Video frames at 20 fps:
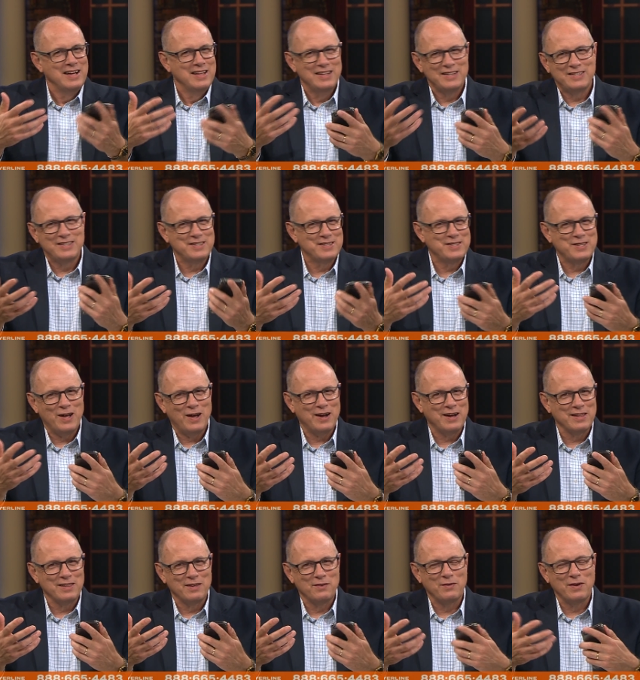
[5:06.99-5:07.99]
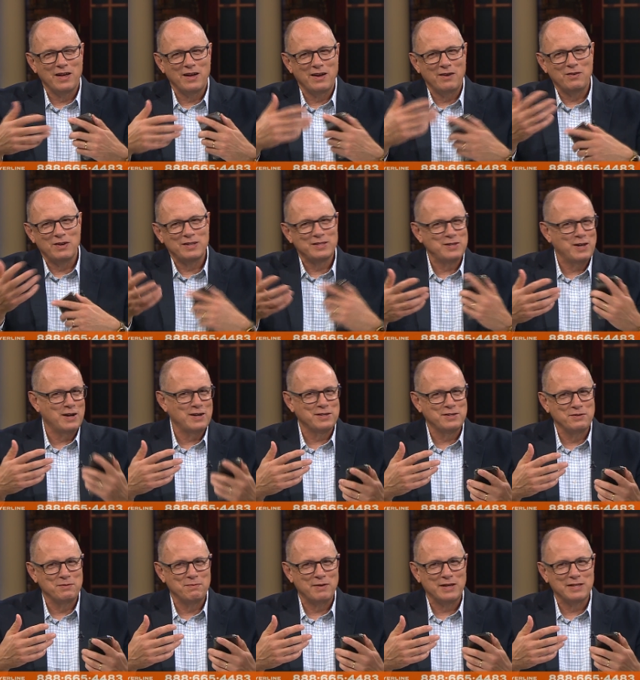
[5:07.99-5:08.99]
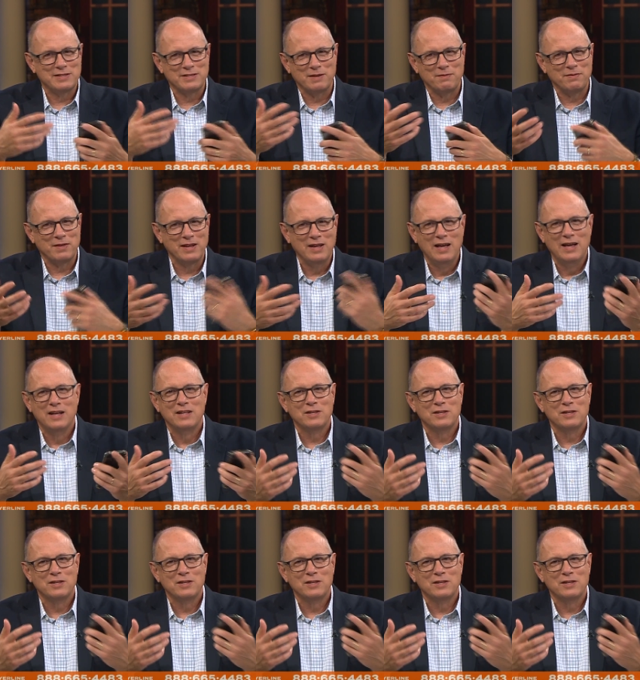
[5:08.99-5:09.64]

Let's just talk. I want to talk to you about something.